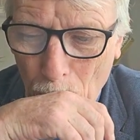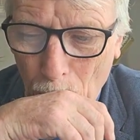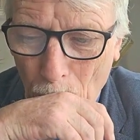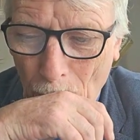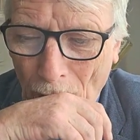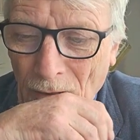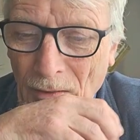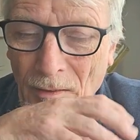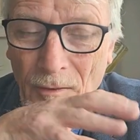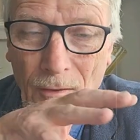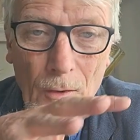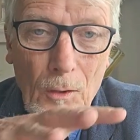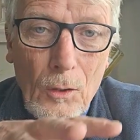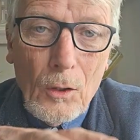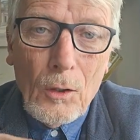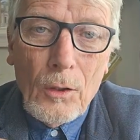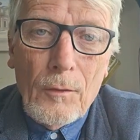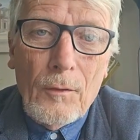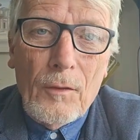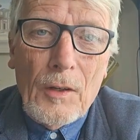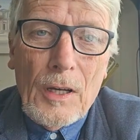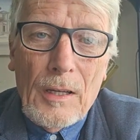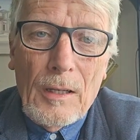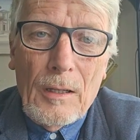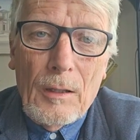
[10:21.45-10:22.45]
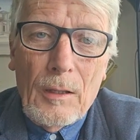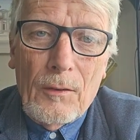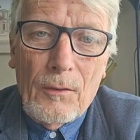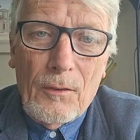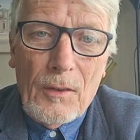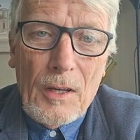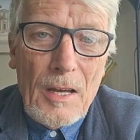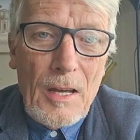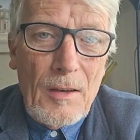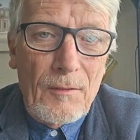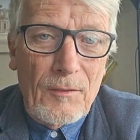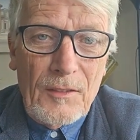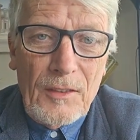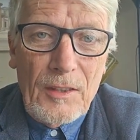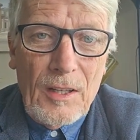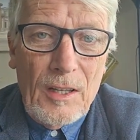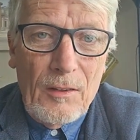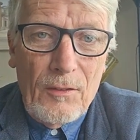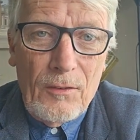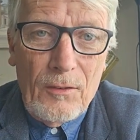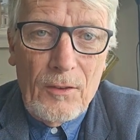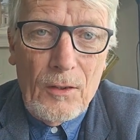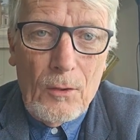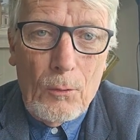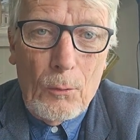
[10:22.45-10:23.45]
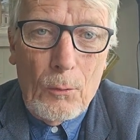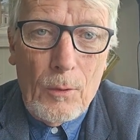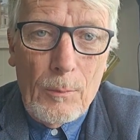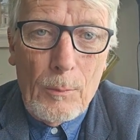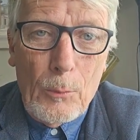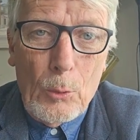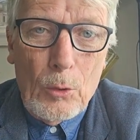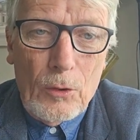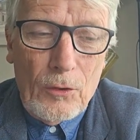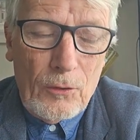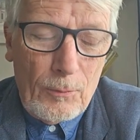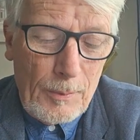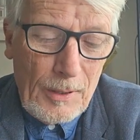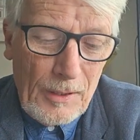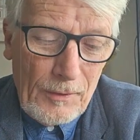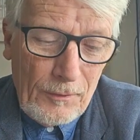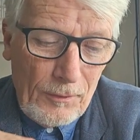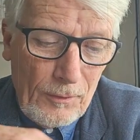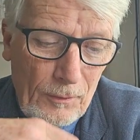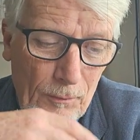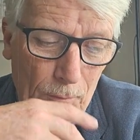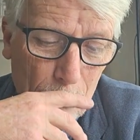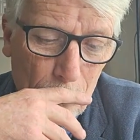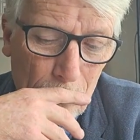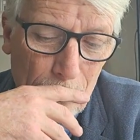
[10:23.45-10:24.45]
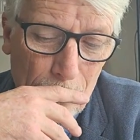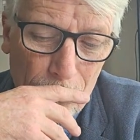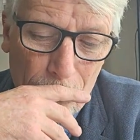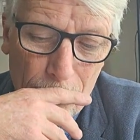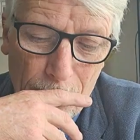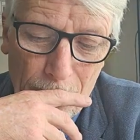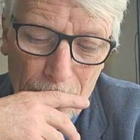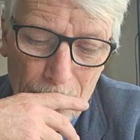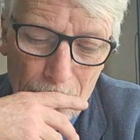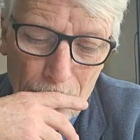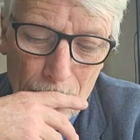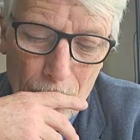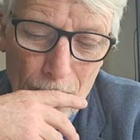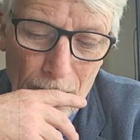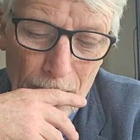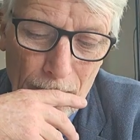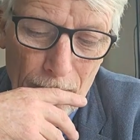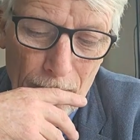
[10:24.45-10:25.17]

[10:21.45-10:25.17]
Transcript: There's a lot of Islas. I haven't tasted all the more expensive ones, but the one